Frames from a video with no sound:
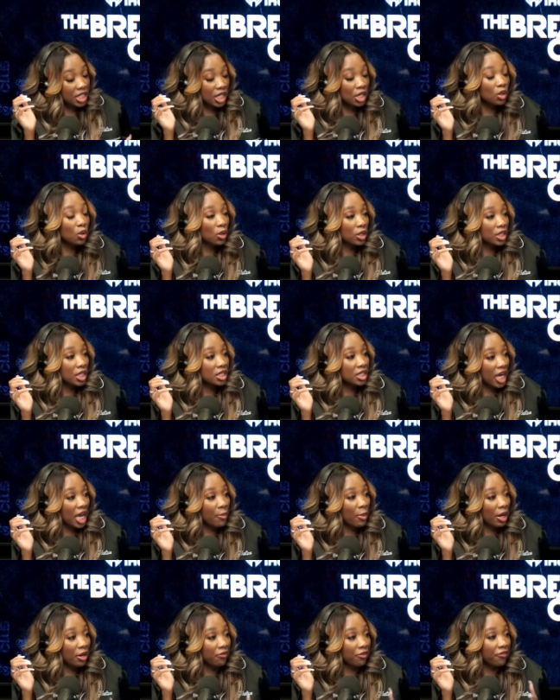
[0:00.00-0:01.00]
is in court. This
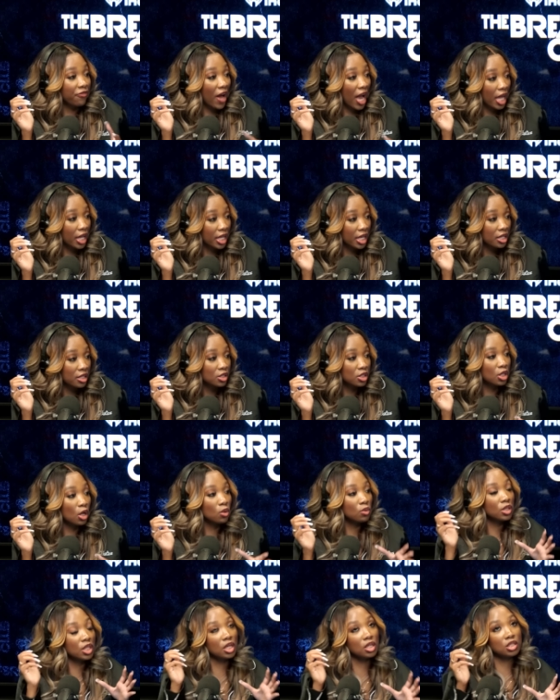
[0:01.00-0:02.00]
came out of a filing.
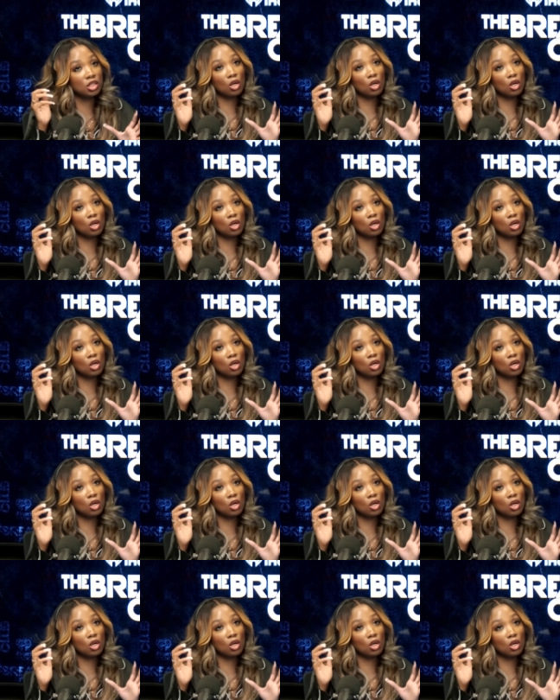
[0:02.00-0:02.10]
So, okay.